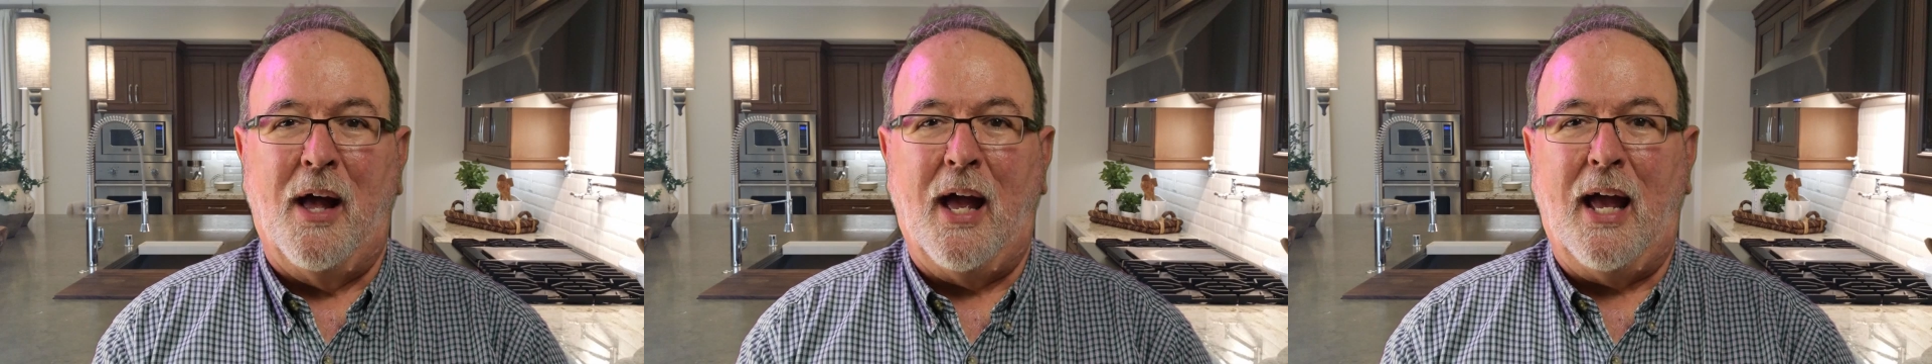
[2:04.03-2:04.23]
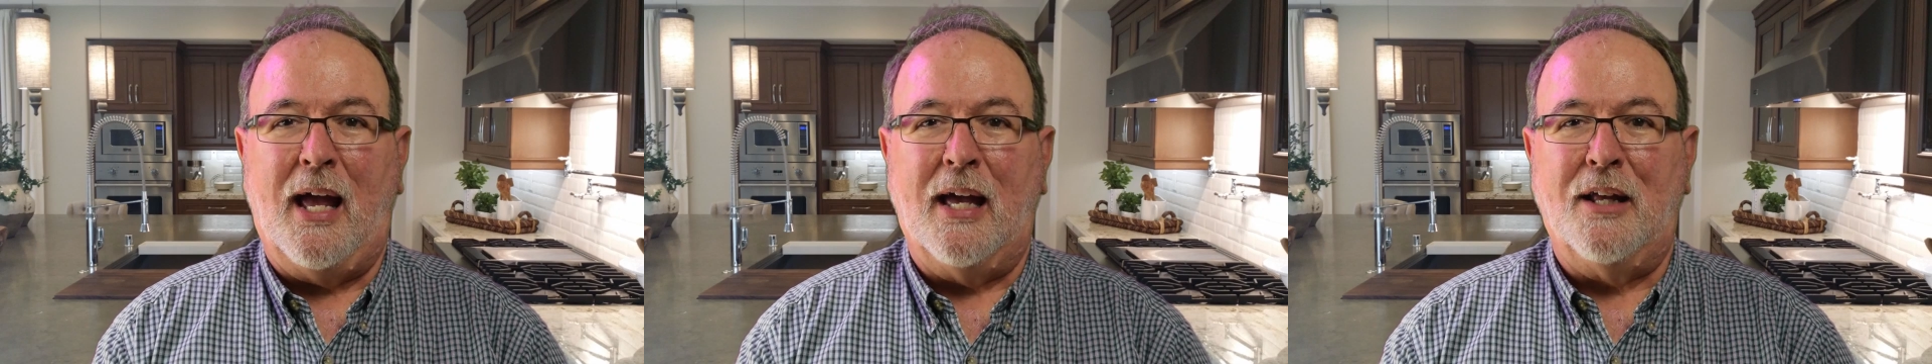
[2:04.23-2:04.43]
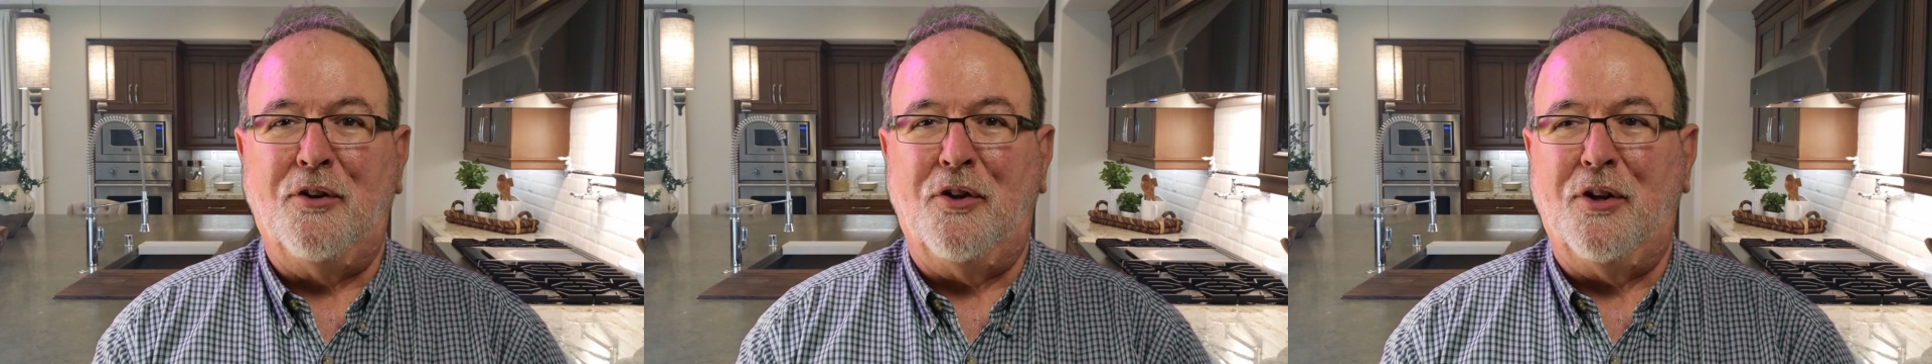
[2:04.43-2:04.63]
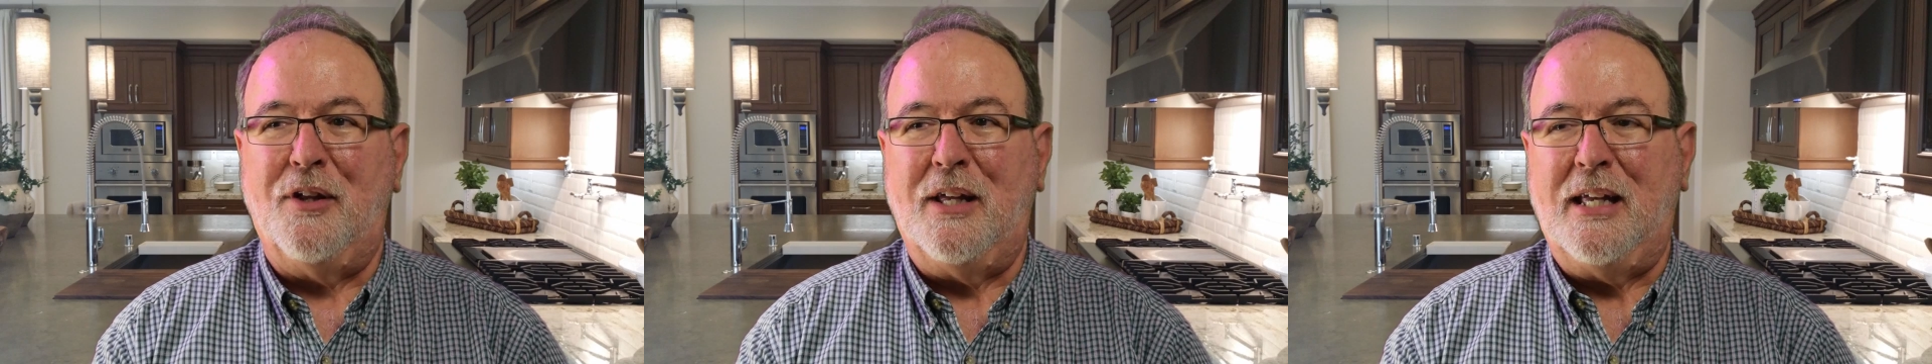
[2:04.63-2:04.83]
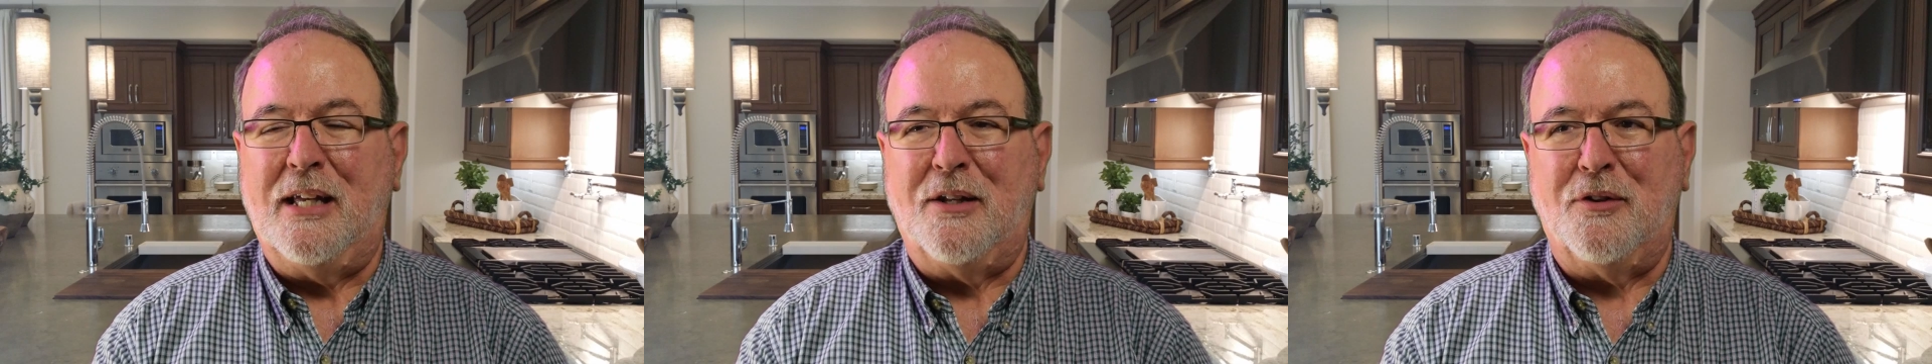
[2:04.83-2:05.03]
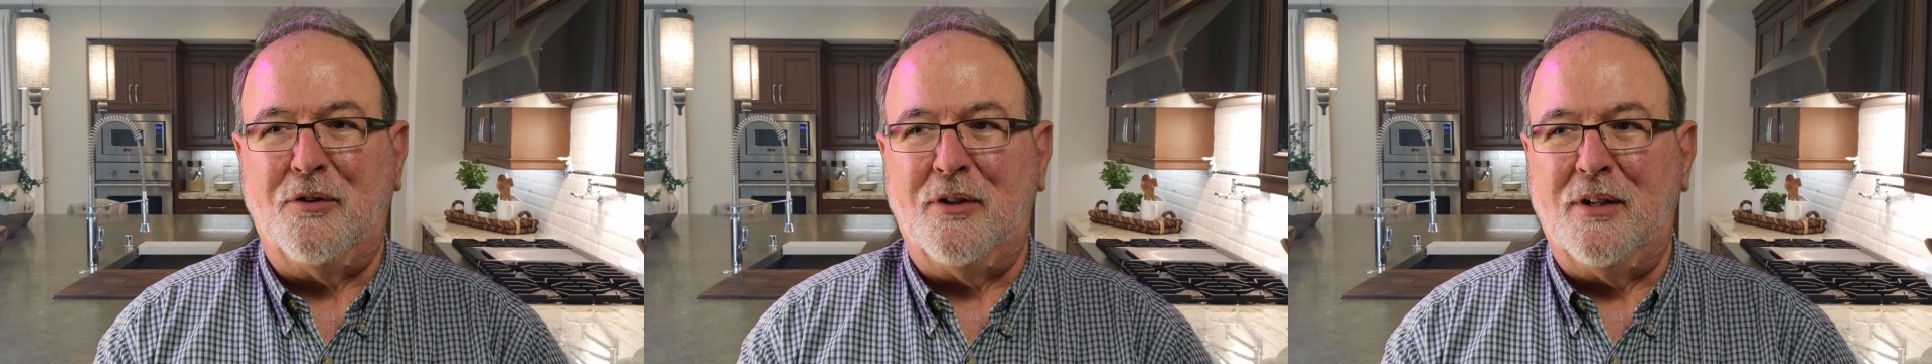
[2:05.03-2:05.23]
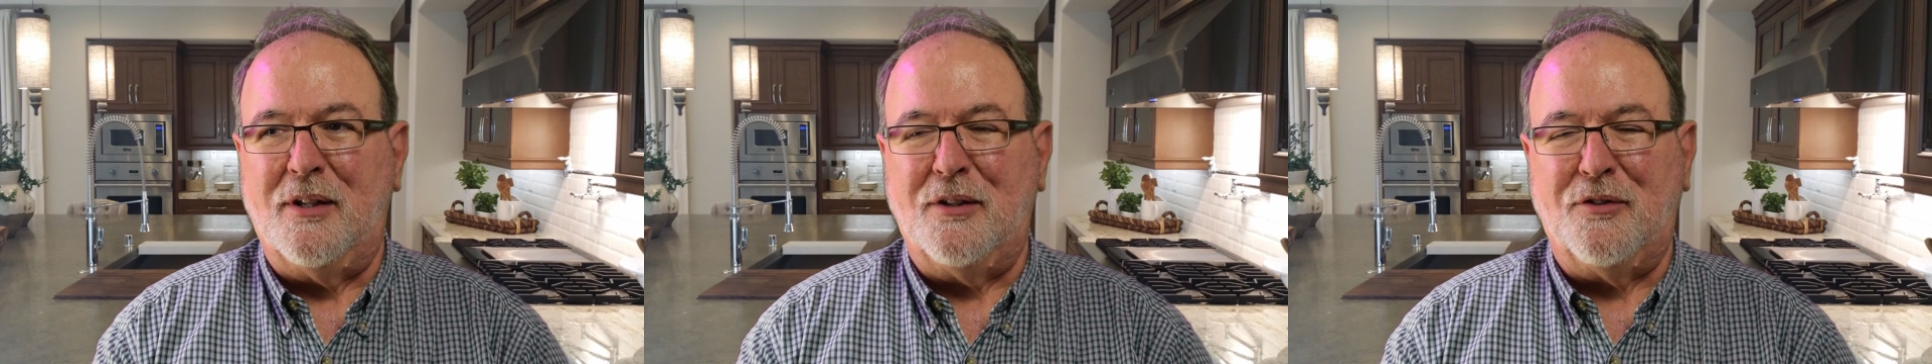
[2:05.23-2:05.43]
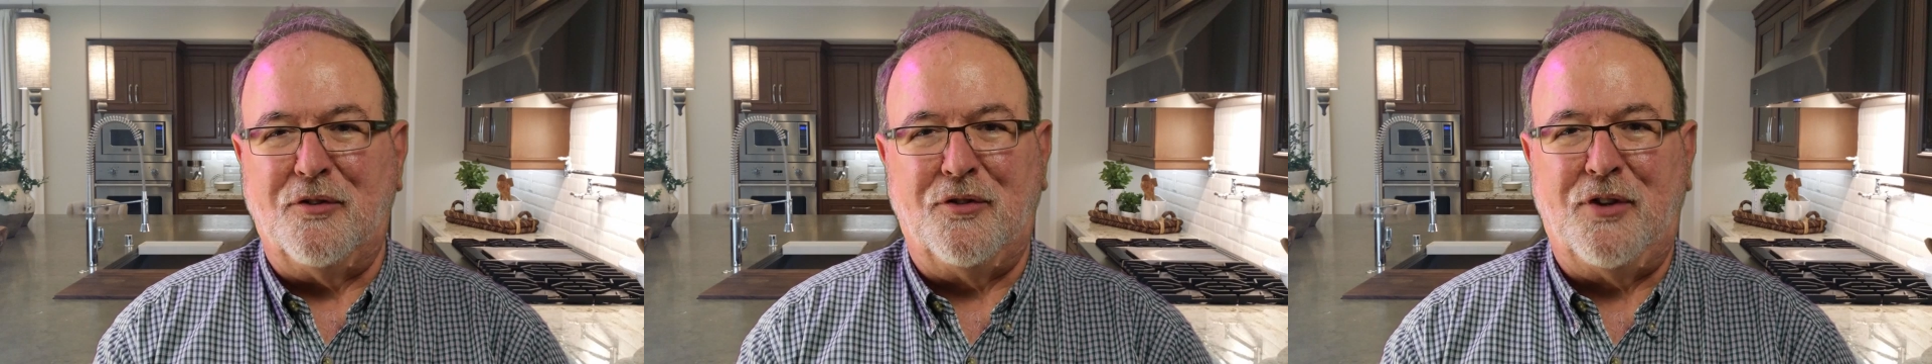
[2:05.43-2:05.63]
and it
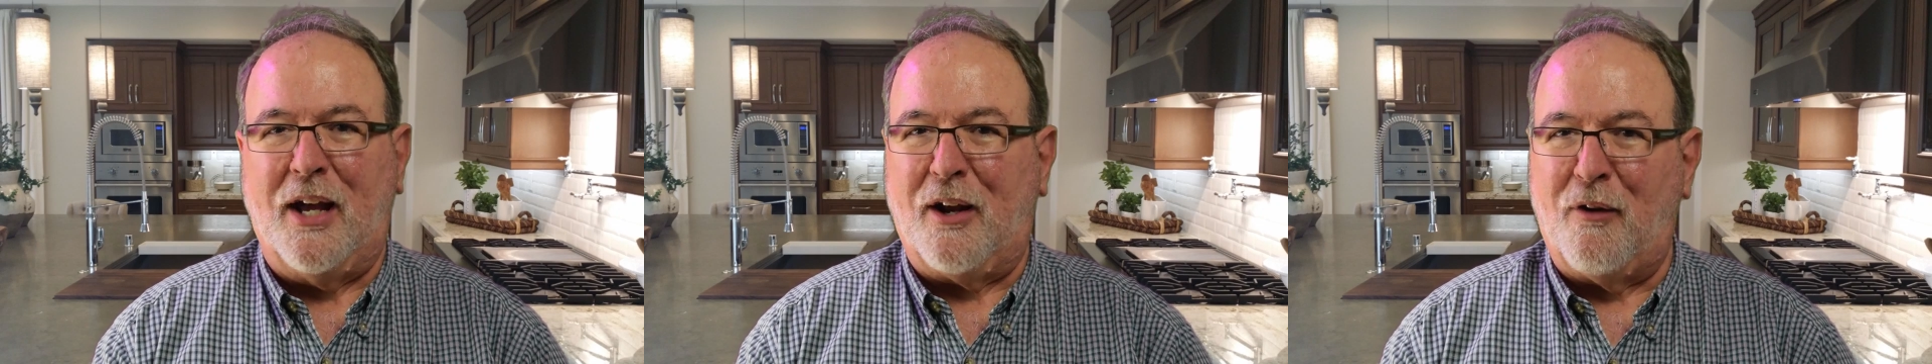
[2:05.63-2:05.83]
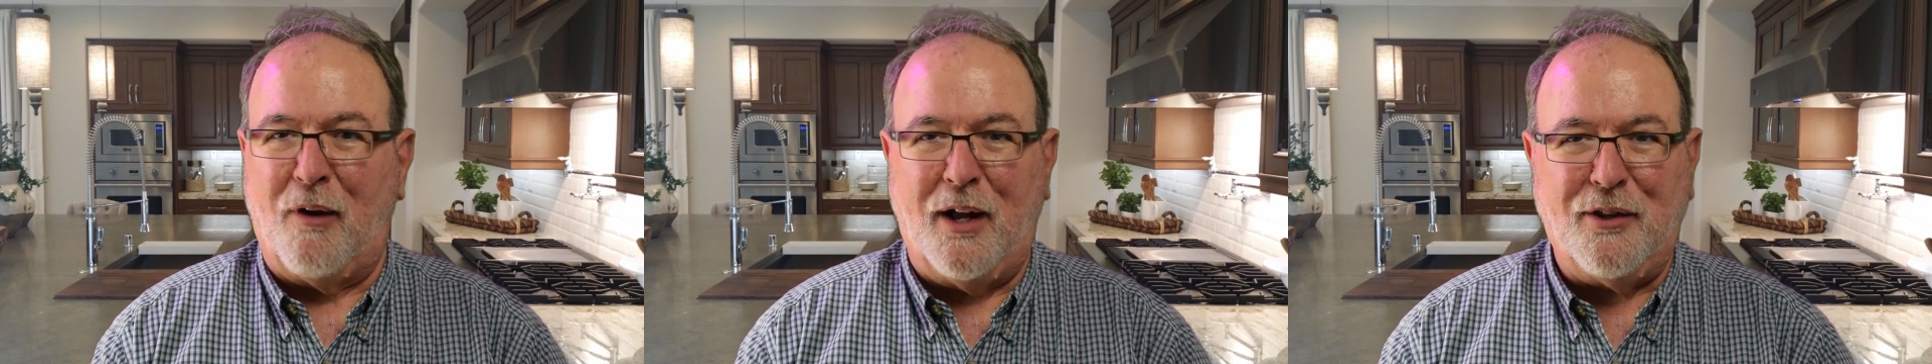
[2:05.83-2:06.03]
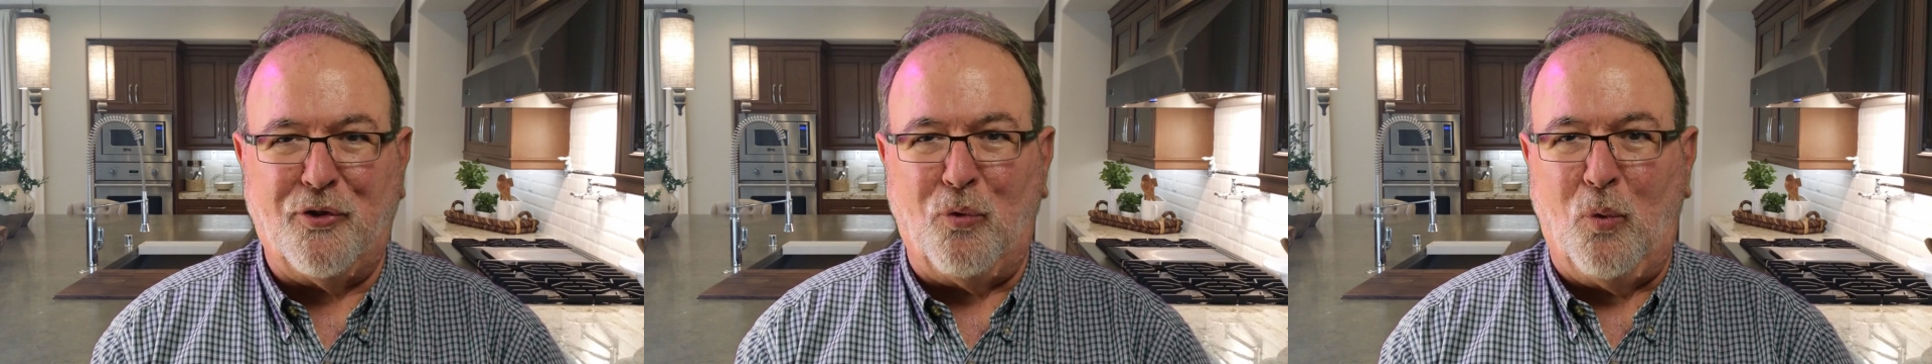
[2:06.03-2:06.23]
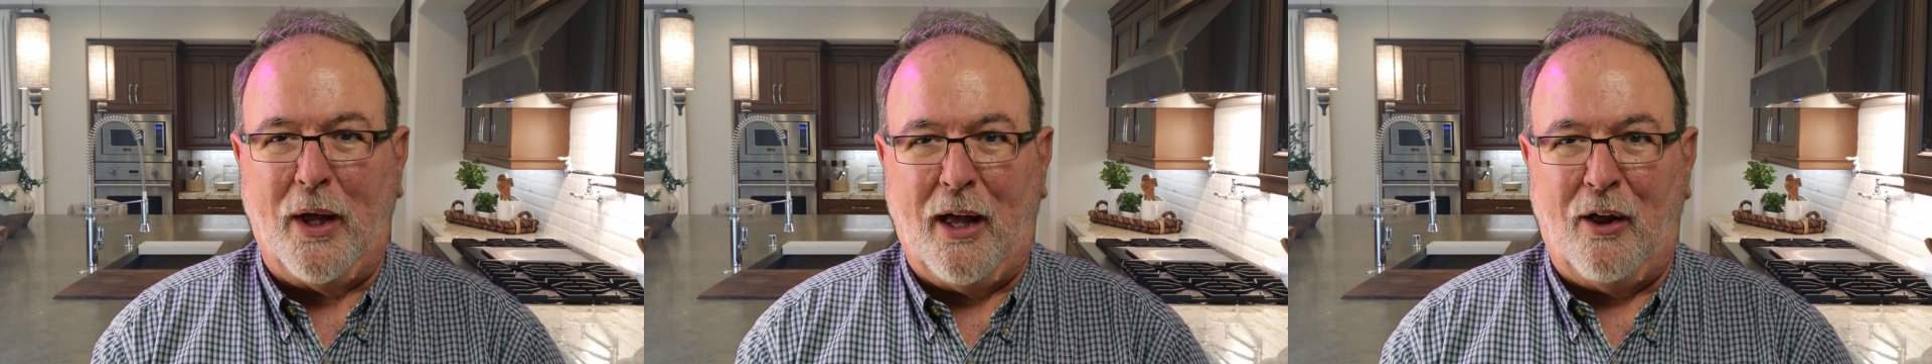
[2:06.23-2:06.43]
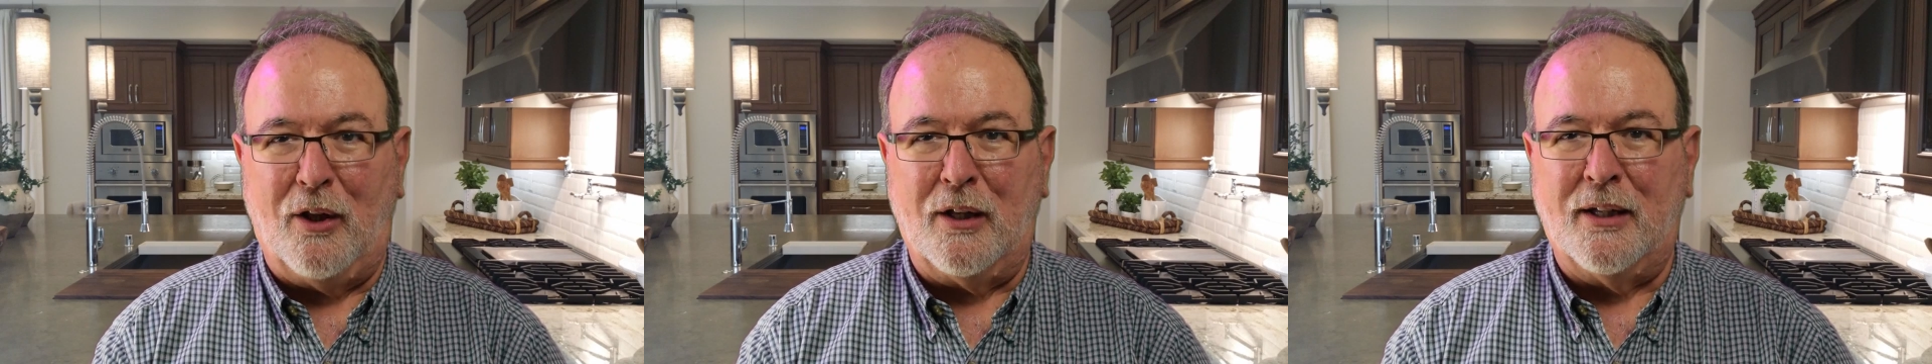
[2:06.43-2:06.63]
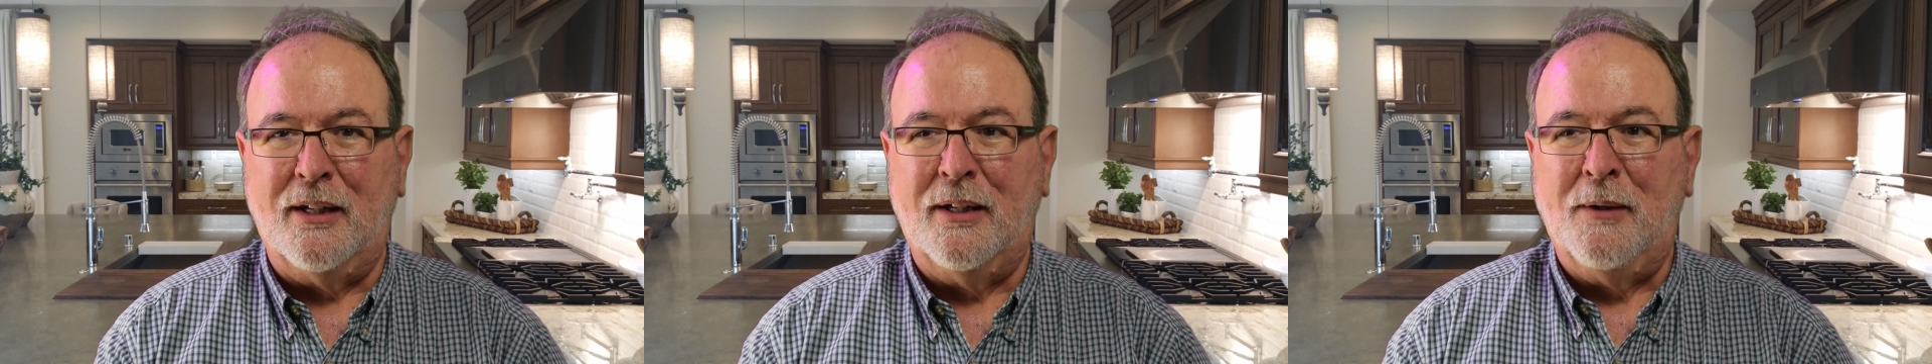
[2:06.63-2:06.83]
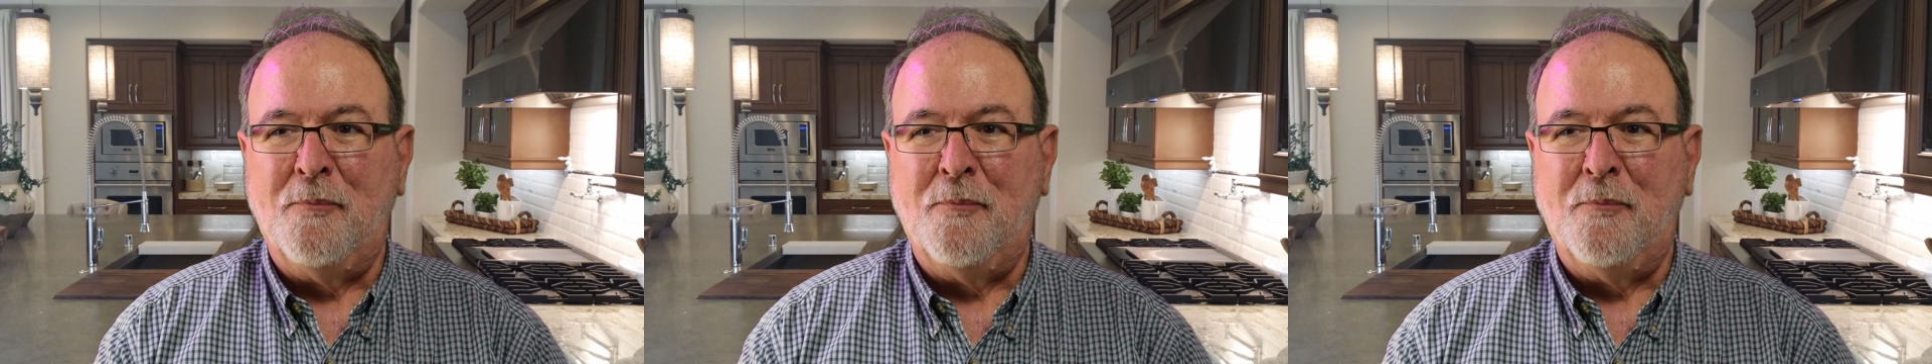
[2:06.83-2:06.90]
decorates well.